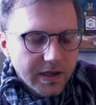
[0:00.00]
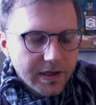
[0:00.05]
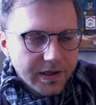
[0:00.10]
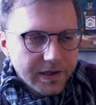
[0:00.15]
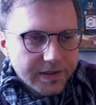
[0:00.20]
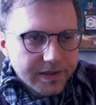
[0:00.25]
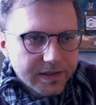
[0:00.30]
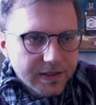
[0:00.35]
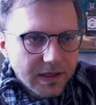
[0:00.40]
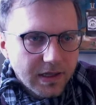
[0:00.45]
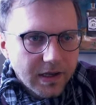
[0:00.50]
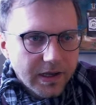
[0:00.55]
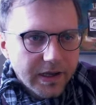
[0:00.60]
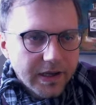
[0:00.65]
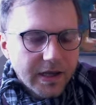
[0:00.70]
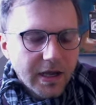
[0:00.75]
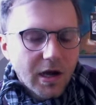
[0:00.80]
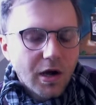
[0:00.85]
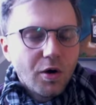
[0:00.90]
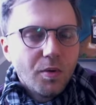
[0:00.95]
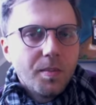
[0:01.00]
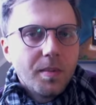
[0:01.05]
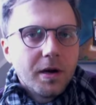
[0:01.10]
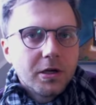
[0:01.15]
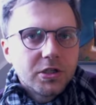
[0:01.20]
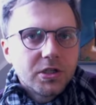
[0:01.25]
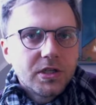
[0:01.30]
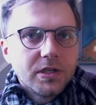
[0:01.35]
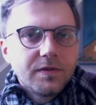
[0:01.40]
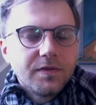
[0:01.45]
is like how
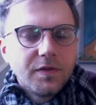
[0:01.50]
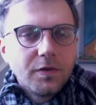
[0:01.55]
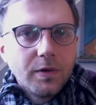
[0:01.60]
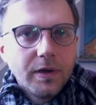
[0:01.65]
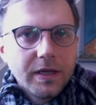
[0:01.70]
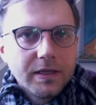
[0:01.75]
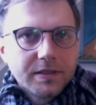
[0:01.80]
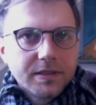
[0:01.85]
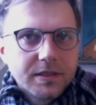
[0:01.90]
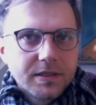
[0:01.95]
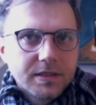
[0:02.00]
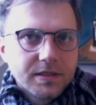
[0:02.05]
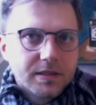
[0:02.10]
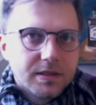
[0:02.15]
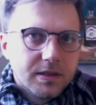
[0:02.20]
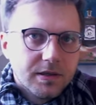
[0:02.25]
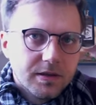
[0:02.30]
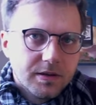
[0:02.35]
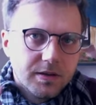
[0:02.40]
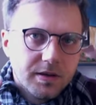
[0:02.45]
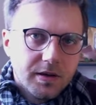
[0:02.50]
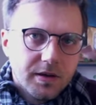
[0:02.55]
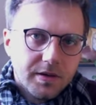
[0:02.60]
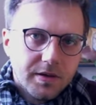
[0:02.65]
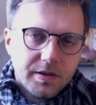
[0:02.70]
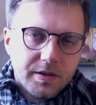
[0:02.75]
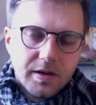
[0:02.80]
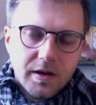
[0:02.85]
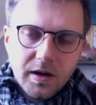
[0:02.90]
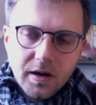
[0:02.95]
much influences the, the,
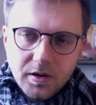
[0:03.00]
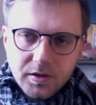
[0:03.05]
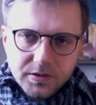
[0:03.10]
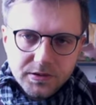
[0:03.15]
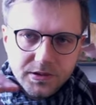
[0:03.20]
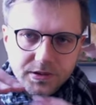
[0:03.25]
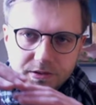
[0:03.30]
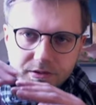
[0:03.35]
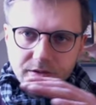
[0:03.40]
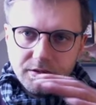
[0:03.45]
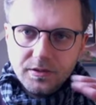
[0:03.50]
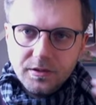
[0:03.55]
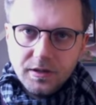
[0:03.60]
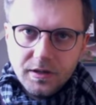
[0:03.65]
the outer